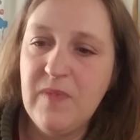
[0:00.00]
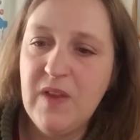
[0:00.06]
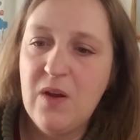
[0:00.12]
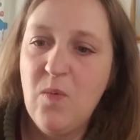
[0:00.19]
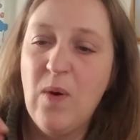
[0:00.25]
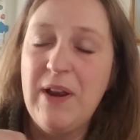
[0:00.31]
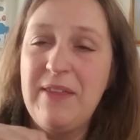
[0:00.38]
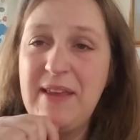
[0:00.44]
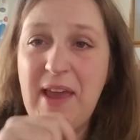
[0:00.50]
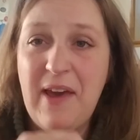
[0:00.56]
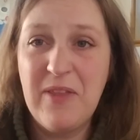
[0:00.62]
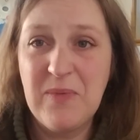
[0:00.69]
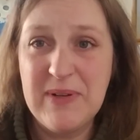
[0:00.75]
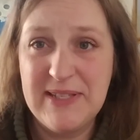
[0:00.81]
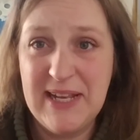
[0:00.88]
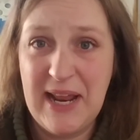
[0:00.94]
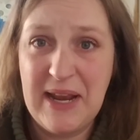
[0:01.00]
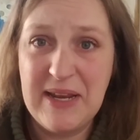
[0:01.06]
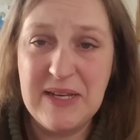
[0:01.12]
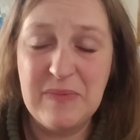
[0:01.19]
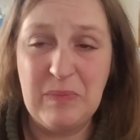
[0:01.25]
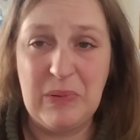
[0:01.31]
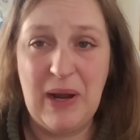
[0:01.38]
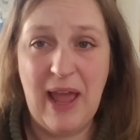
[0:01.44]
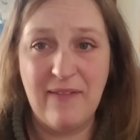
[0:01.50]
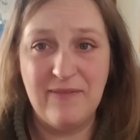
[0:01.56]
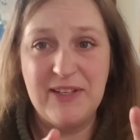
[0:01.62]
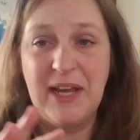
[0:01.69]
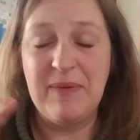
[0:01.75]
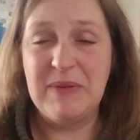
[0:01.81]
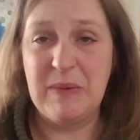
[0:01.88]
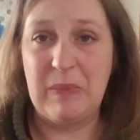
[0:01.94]
one of the other ones that I didn't have
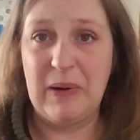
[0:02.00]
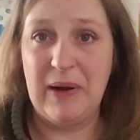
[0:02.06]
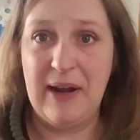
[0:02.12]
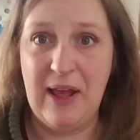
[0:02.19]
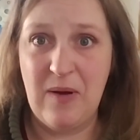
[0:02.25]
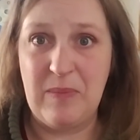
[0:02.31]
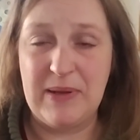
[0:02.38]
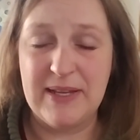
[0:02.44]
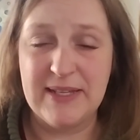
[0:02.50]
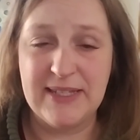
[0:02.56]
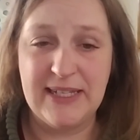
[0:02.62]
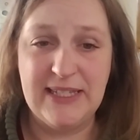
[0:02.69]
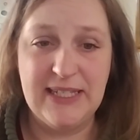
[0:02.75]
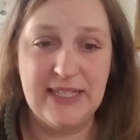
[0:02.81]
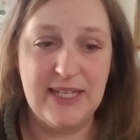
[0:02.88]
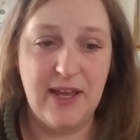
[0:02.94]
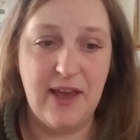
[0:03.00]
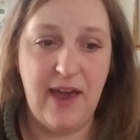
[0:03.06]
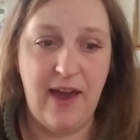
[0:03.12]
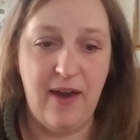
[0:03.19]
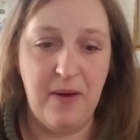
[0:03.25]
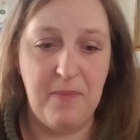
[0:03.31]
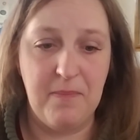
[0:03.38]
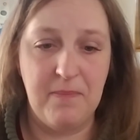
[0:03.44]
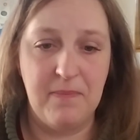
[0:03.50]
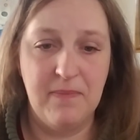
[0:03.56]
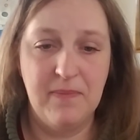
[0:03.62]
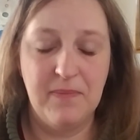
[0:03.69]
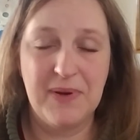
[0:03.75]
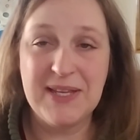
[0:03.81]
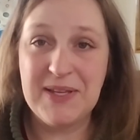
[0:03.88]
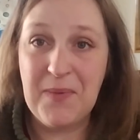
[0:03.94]
time to print out because I didn't um,
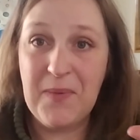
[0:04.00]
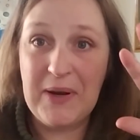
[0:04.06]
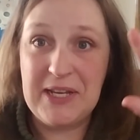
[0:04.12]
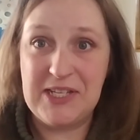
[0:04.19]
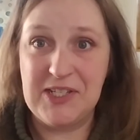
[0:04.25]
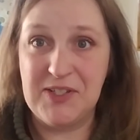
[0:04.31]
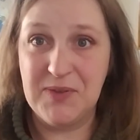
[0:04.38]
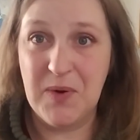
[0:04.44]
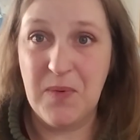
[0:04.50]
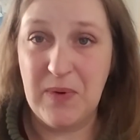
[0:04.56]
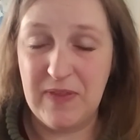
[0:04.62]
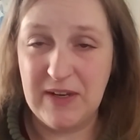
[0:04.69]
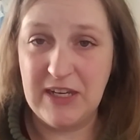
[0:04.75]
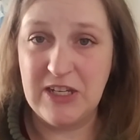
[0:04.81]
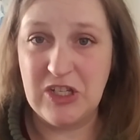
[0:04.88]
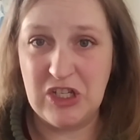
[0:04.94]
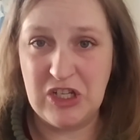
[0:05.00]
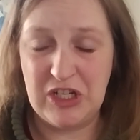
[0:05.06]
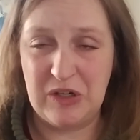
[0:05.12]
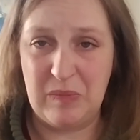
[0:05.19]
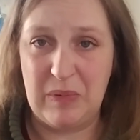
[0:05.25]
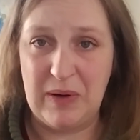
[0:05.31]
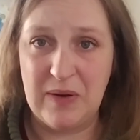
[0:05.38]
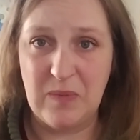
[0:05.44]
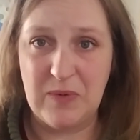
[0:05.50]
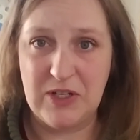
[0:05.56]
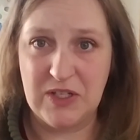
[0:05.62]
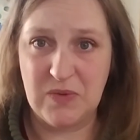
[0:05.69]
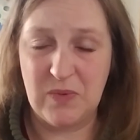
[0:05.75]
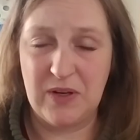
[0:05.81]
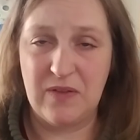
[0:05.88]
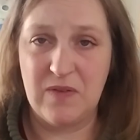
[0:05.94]
because I wanted to do it with an engineer print, which
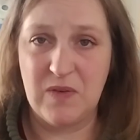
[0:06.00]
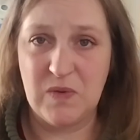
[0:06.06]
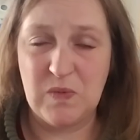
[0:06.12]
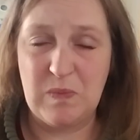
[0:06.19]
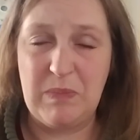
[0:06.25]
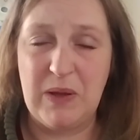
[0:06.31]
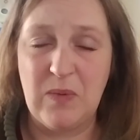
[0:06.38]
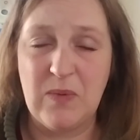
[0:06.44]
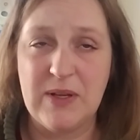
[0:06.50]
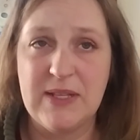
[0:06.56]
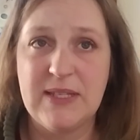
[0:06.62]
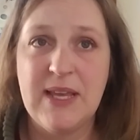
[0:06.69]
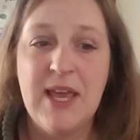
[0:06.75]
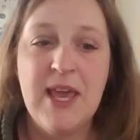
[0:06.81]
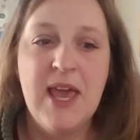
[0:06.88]
is one of those big ones,